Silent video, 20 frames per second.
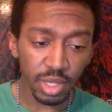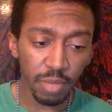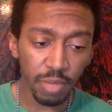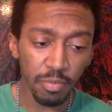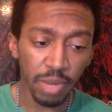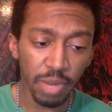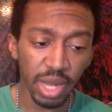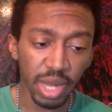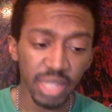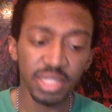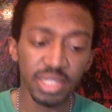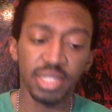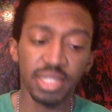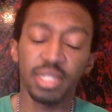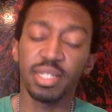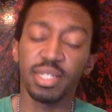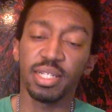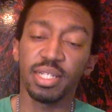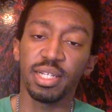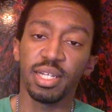But
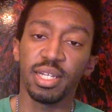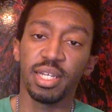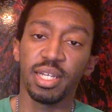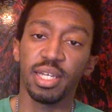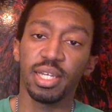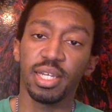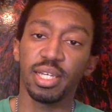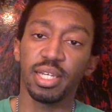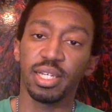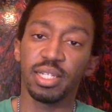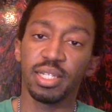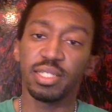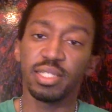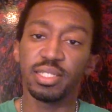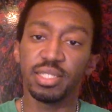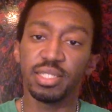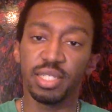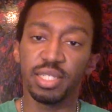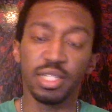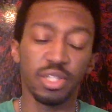
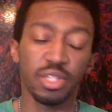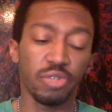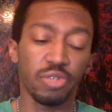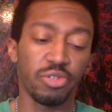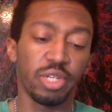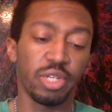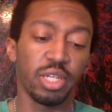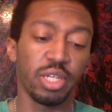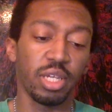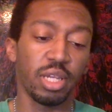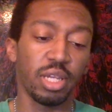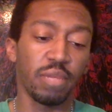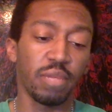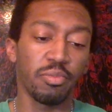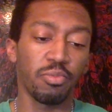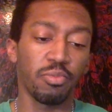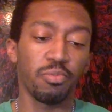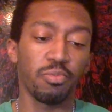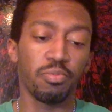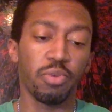the Associated
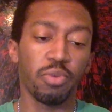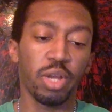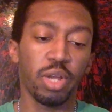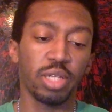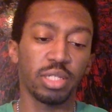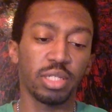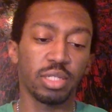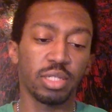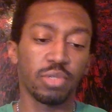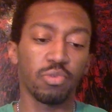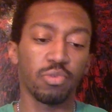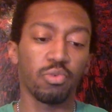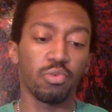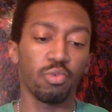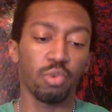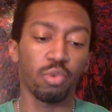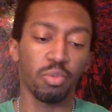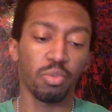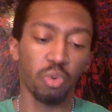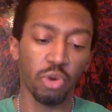Press
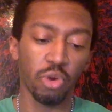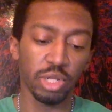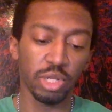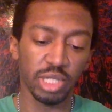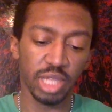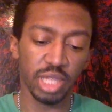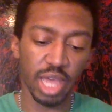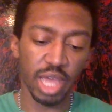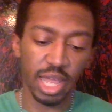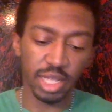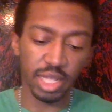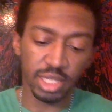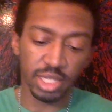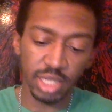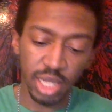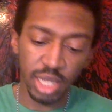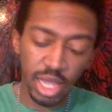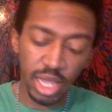reports that